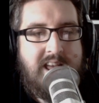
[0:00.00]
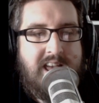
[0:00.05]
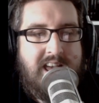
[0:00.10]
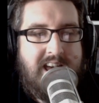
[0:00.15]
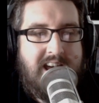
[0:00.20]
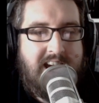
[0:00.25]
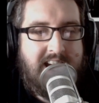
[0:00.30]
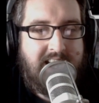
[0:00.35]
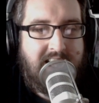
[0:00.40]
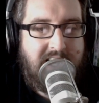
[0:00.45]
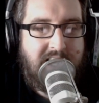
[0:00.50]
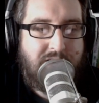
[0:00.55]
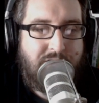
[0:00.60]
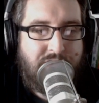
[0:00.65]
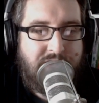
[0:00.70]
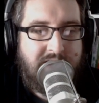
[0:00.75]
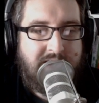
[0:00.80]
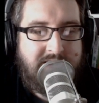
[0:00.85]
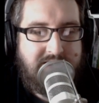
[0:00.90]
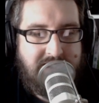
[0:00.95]
and I love
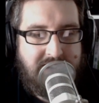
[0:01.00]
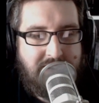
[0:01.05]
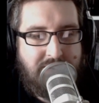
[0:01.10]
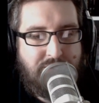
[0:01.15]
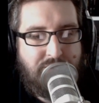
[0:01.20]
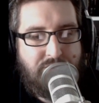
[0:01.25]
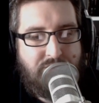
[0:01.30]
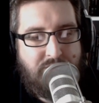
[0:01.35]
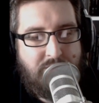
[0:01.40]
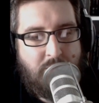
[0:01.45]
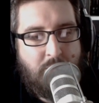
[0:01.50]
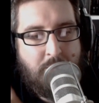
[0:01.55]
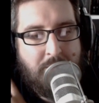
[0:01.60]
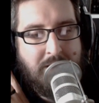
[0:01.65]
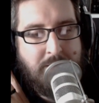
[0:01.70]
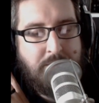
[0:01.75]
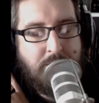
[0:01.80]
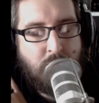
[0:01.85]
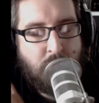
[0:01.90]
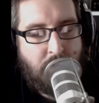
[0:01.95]
the idea of
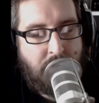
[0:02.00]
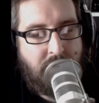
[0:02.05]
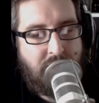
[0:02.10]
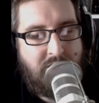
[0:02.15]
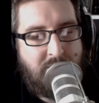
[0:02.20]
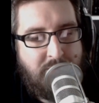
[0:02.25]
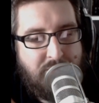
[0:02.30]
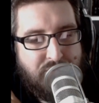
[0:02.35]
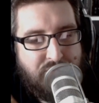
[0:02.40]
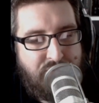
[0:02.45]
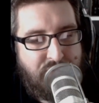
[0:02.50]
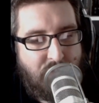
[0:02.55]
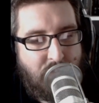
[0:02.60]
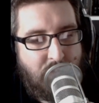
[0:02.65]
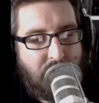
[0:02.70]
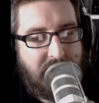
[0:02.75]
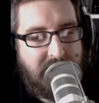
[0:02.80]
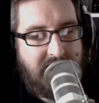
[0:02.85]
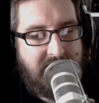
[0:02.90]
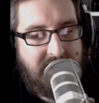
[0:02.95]
maybe one of them
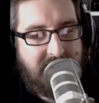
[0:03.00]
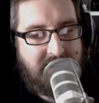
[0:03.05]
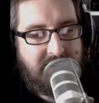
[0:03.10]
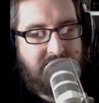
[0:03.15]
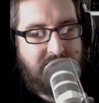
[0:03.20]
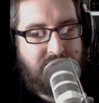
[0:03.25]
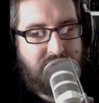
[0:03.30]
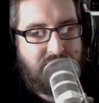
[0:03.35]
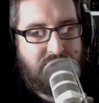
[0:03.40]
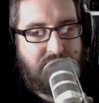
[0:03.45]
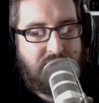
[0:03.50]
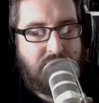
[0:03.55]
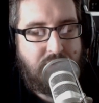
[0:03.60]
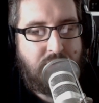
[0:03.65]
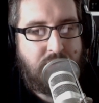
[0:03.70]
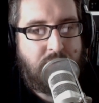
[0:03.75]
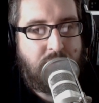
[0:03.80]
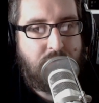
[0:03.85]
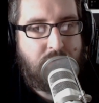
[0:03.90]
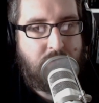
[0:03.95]
falling
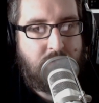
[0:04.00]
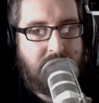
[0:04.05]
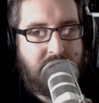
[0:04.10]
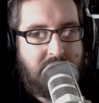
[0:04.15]
to